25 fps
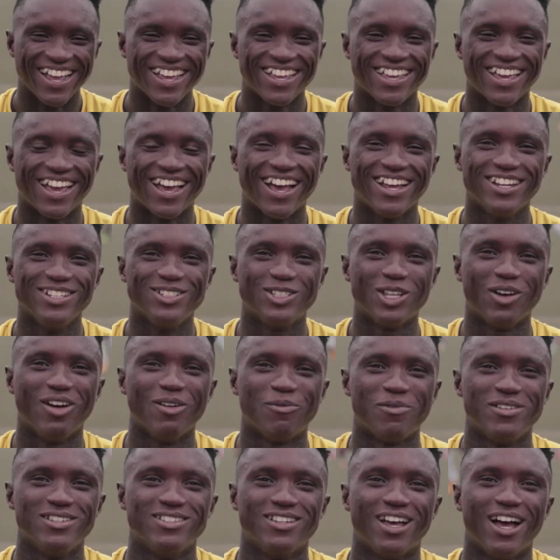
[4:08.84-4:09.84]
Yeah, the
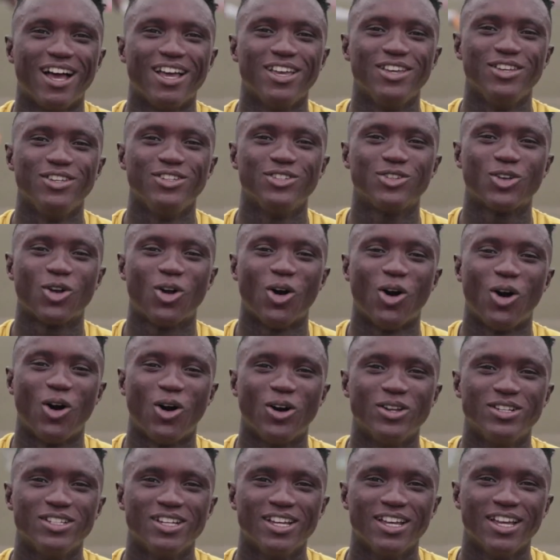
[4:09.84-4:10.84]
top player is
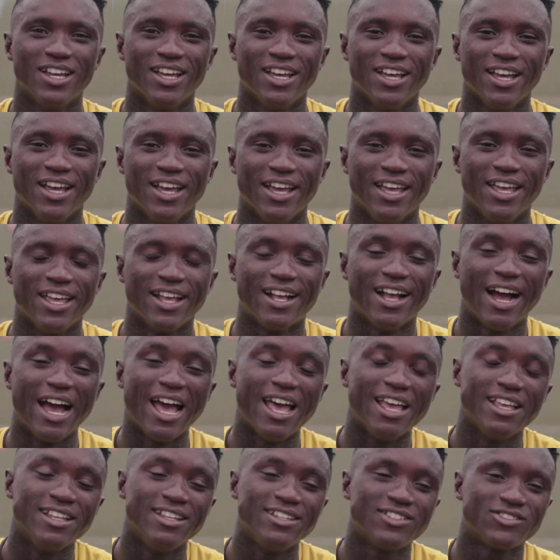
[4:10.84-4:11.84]
called a
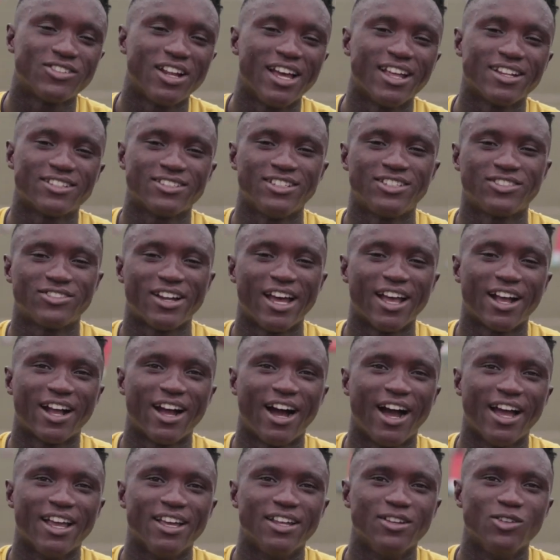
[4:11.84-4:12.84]
guy, the
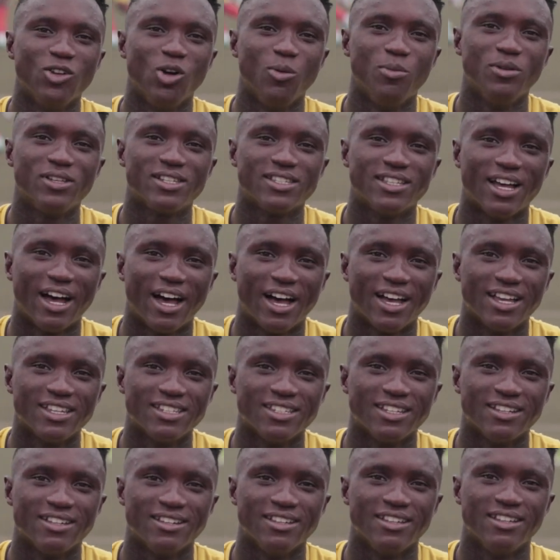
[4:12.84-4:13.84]
striker in Lobby
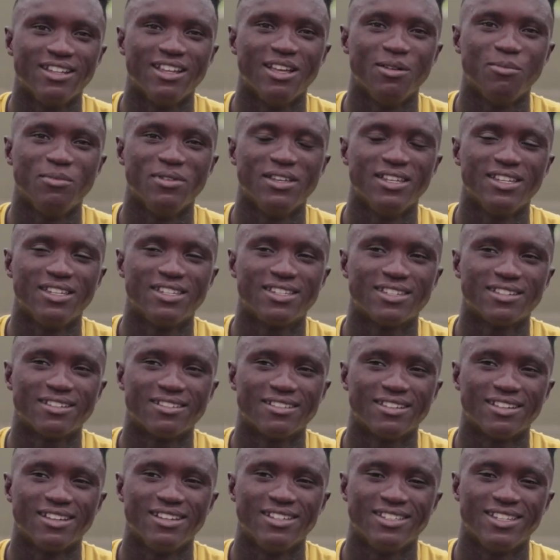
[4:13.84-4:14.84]
Stars. His name is
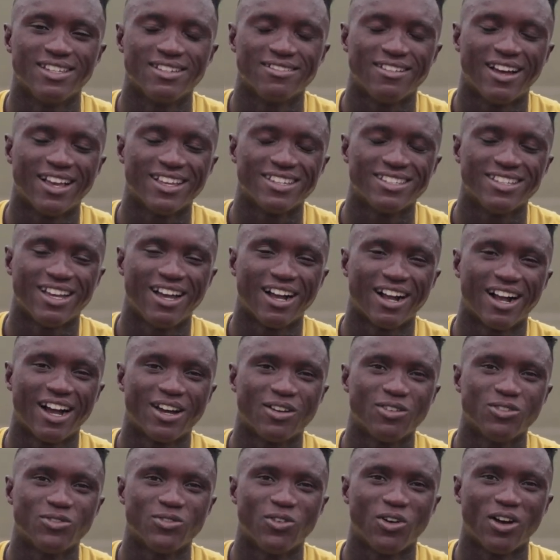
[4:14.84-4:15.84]
it Razak?
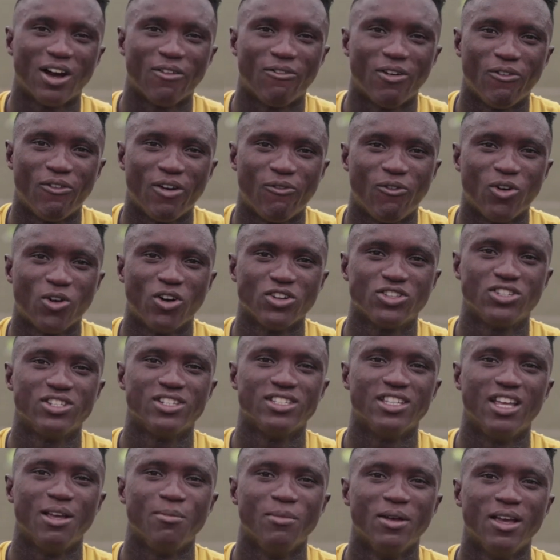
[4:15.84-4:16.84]
I don't know, I forgot
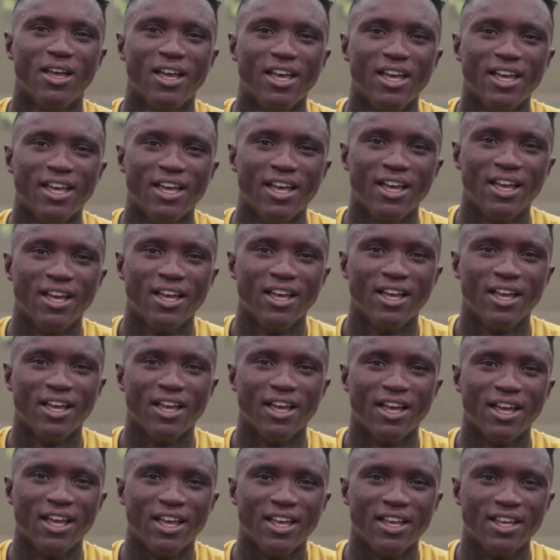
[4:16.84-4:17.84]
his name.
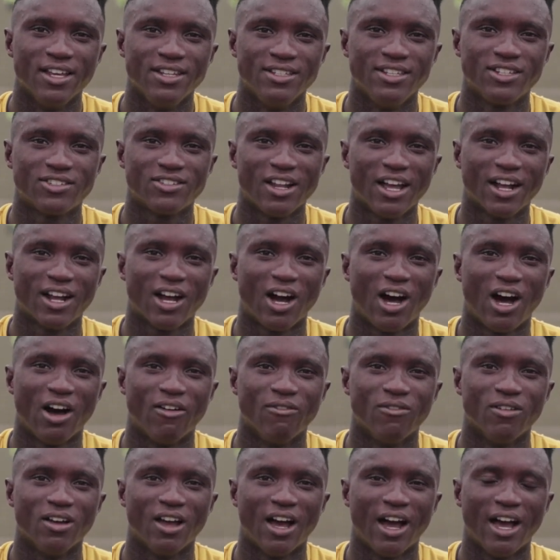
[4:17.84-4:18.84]
He's a
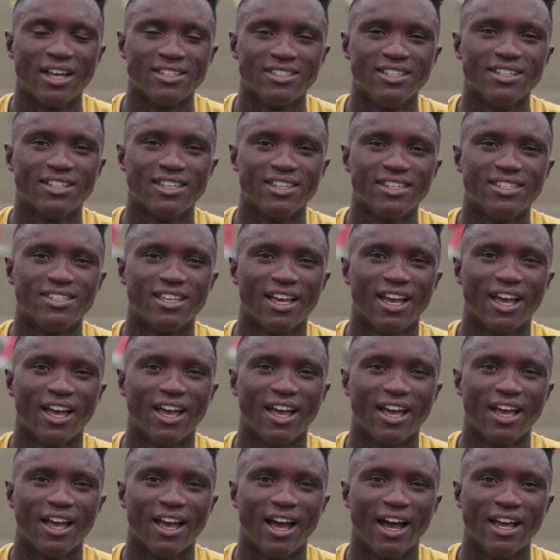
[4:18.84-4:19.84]
striker, I think his
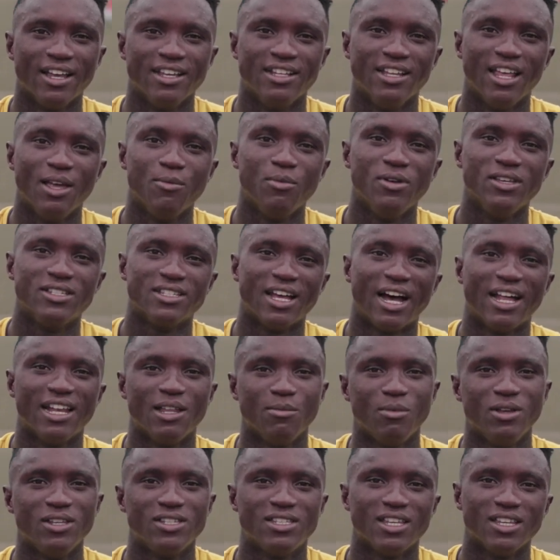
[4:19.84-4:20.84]
name is
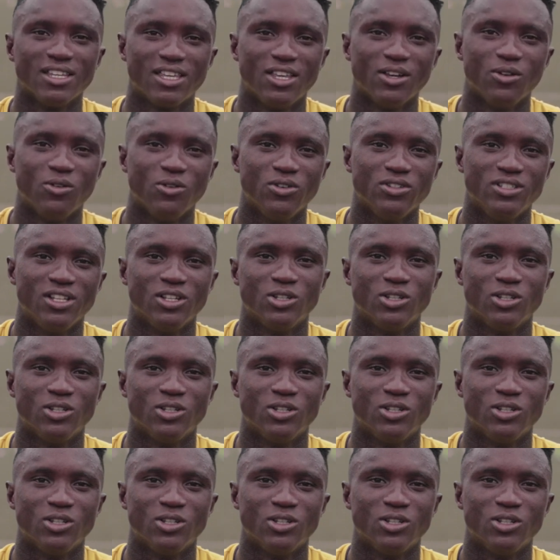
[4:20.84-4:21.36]
Alimi Sekiru.